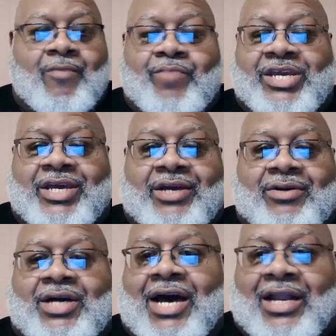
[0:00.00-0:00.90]
be
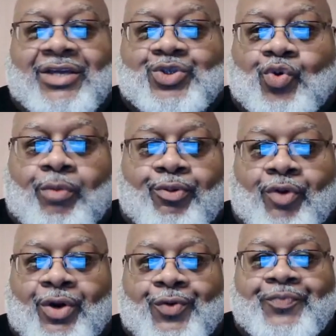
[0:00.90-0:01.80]
it college or
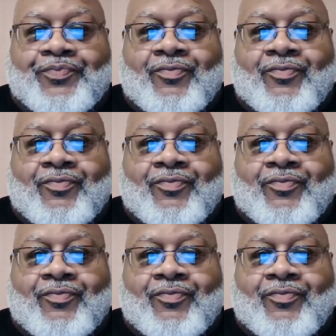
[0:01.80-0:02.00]
pro.